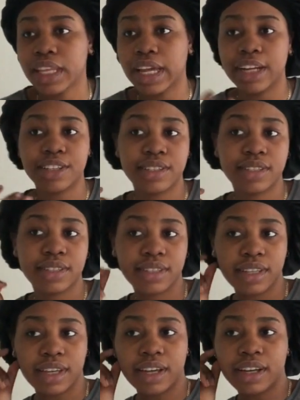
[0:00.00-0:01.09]
I
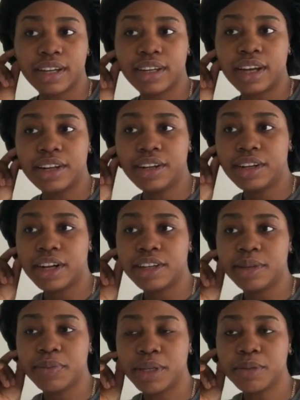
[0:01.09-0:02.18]
don't know how you
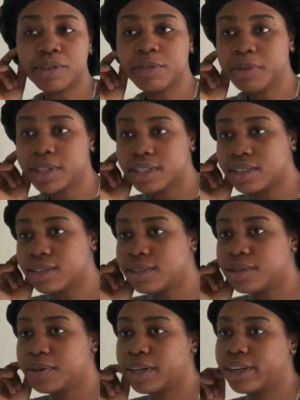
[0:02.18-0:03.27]
people with piercings
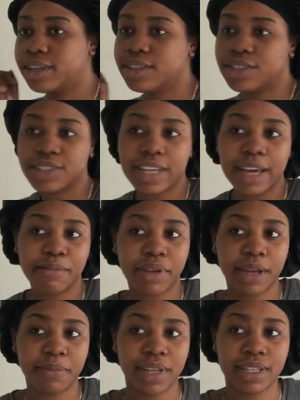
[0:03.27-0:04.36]
do it. You just get
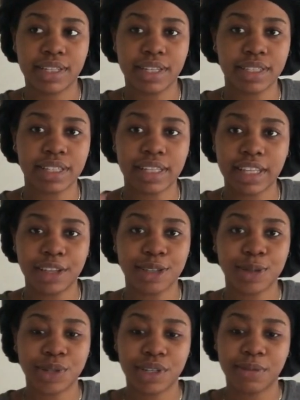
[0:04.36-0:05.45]
bare piercings and then you're
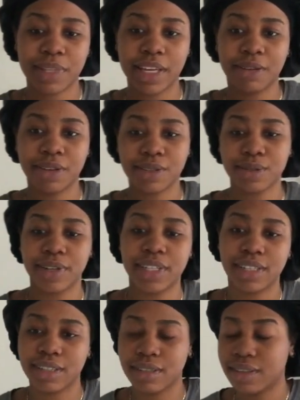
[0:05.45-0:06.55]
switching up the earrings
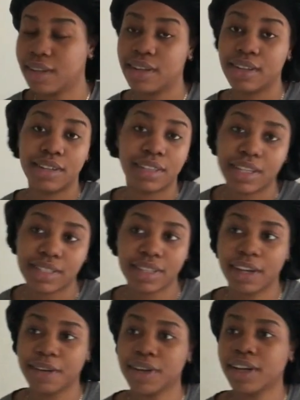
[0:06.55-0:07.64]
already. That's
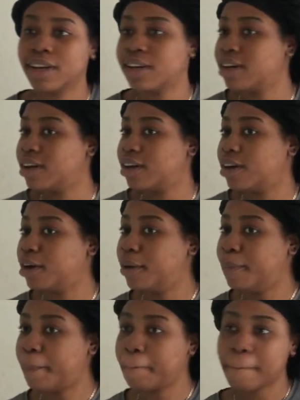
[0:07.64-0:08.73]
scary.
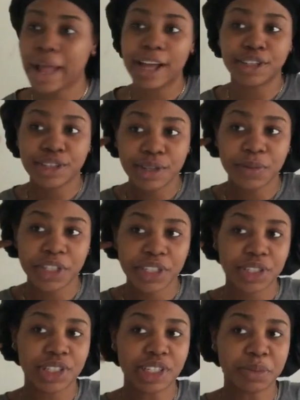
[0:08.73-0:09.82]
I do want to
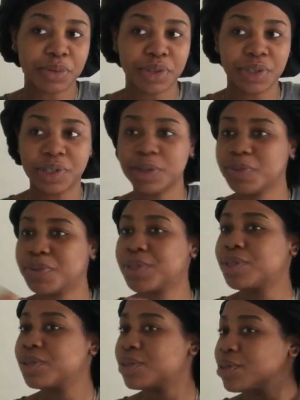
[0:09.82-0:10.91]
do double
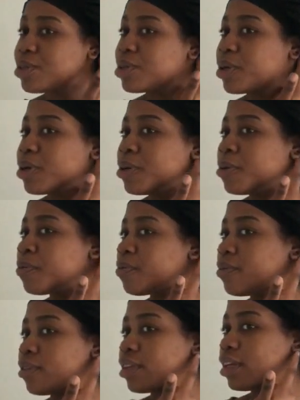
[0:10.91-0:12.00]
hoops, so
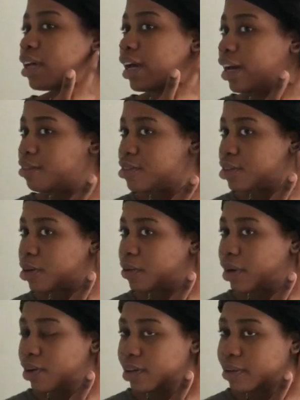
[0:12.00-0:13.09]
I have to go
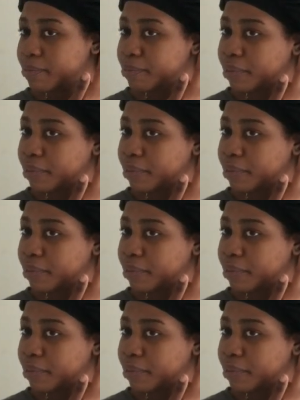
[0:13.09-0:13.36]
out and